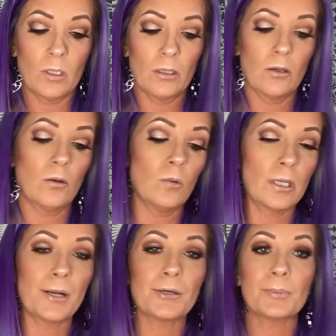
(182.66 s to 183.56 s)
will
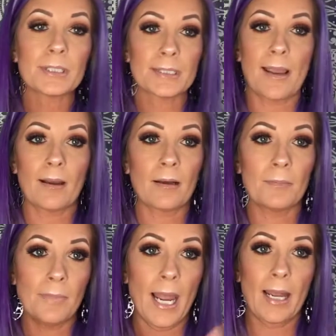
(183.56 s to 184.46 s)
100%
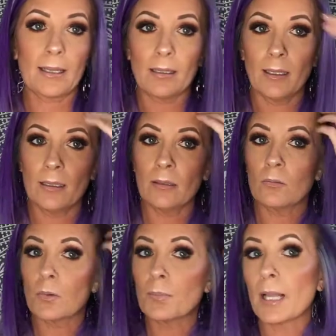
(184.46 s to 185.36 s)
come back
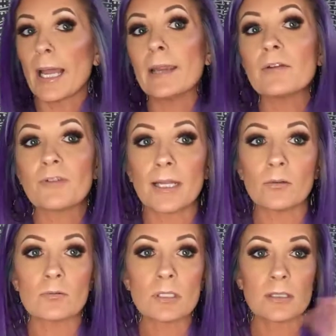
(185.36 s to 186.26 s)
and reply if I
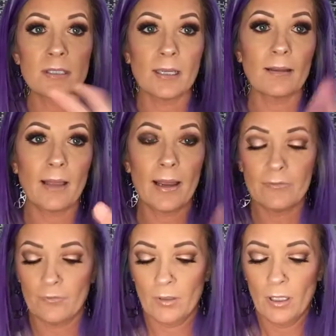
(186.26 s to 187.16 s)
don't see it live.
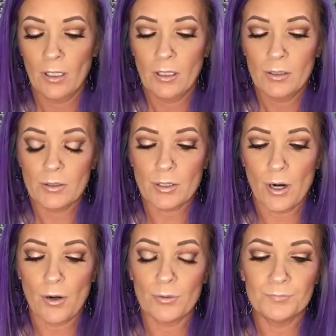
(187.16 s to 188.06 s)

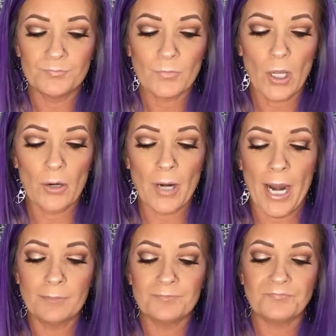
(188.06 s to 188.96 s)
So,
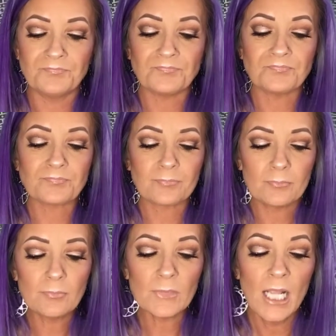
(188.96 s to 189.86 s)
okay.
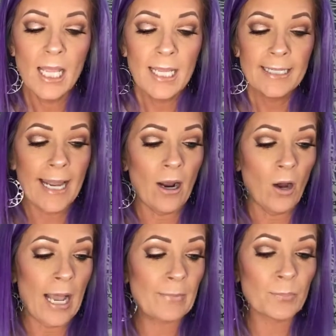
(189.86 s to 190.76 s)

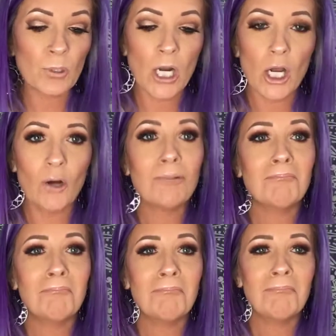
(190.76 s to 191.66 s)
Now, I'm a pro
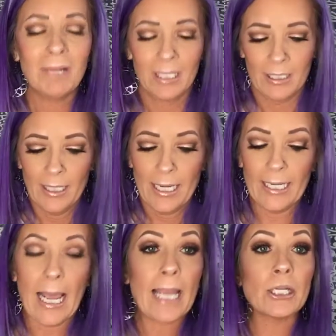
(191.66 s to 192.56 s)

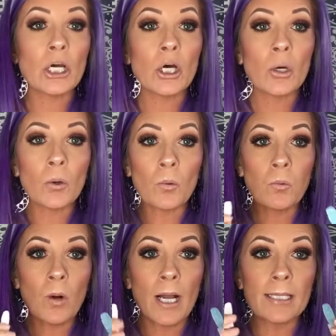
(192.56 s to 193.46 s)
and I know
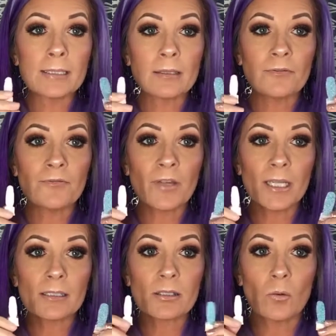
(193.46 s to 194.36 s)
what
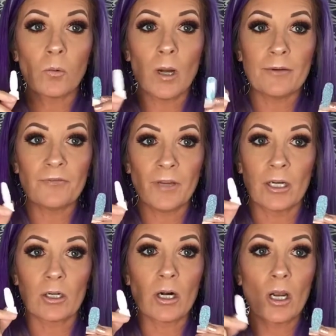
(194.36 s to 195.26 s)
fits what
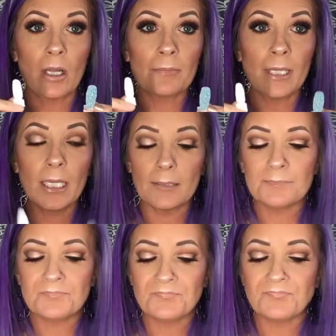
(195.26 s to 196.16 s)
finger on
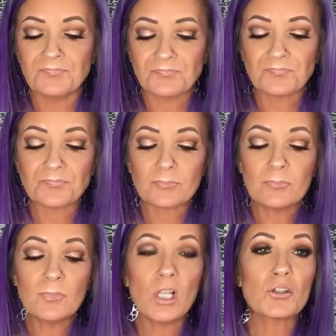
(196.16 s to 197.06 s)
me.
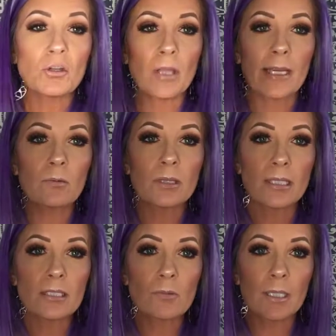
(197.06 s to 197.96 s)
So like with
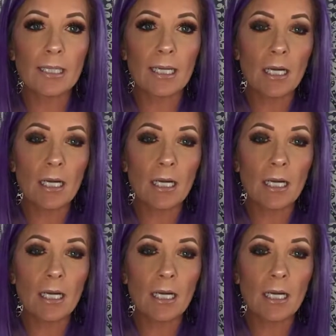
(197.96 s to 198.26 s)
this one that